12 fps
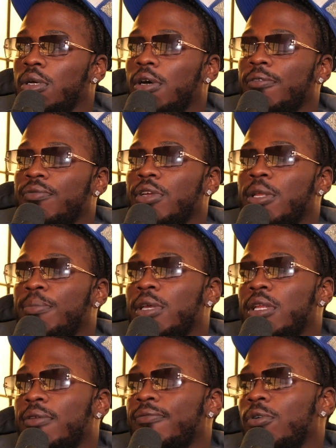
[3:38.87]
of really
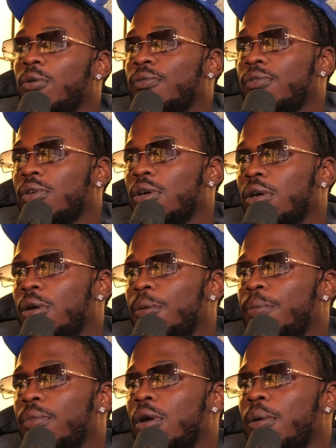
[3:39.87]
being involved
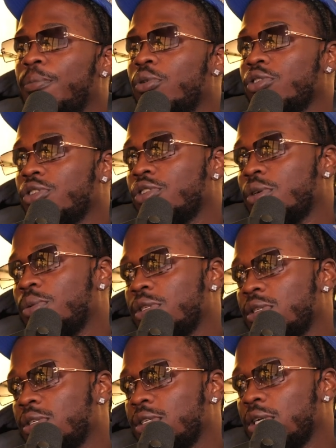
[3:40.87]
on pushing someone
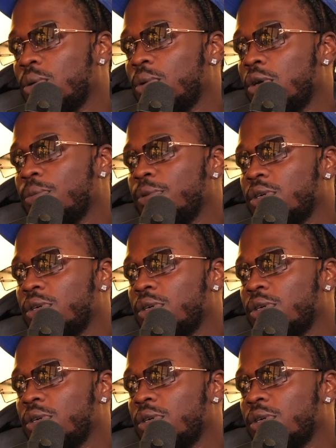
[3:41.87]
into the sync world,